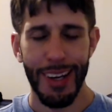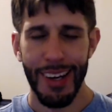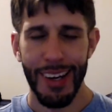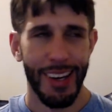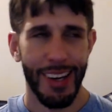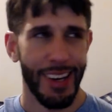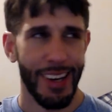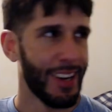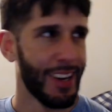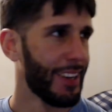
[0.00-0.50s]

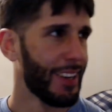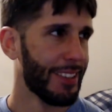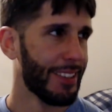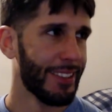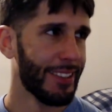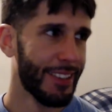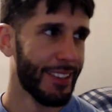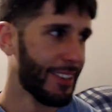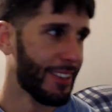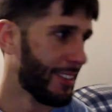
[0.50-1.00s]
And
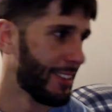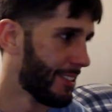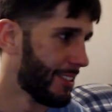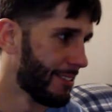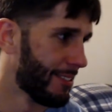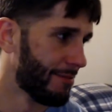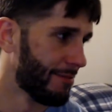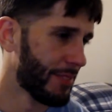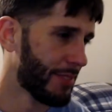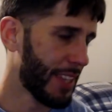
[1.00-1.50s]

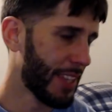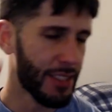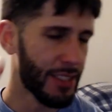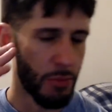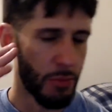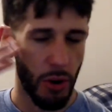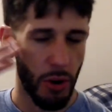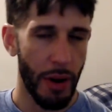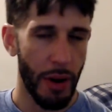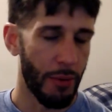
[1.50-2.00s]
that's more
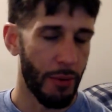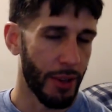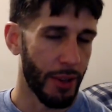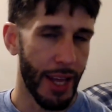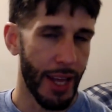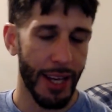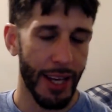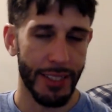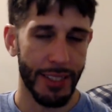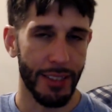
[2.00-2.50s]
my
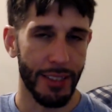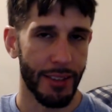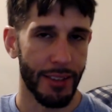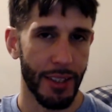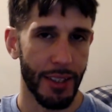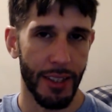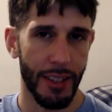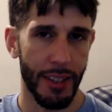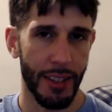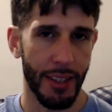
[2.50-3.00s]
relaxing thing.
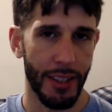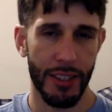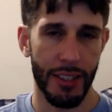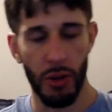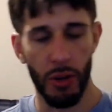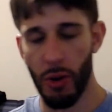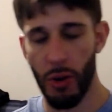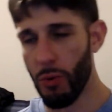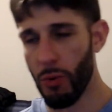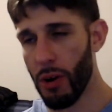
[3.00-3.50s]
Like tomorrow I'll
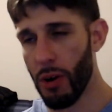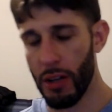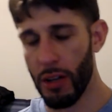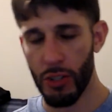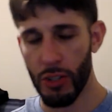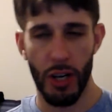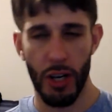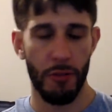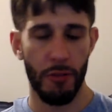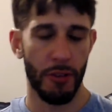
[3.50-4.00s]
go run. I'll
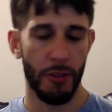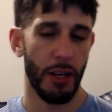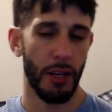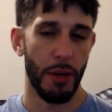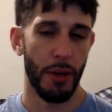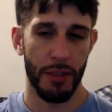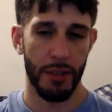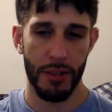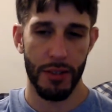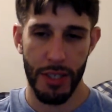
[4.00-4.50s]
try to forget
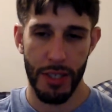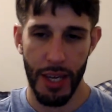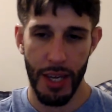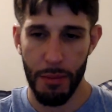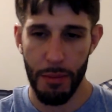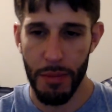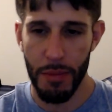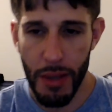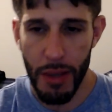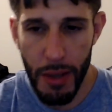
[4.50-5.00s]
about this
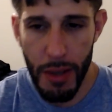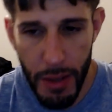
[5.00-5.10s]
game.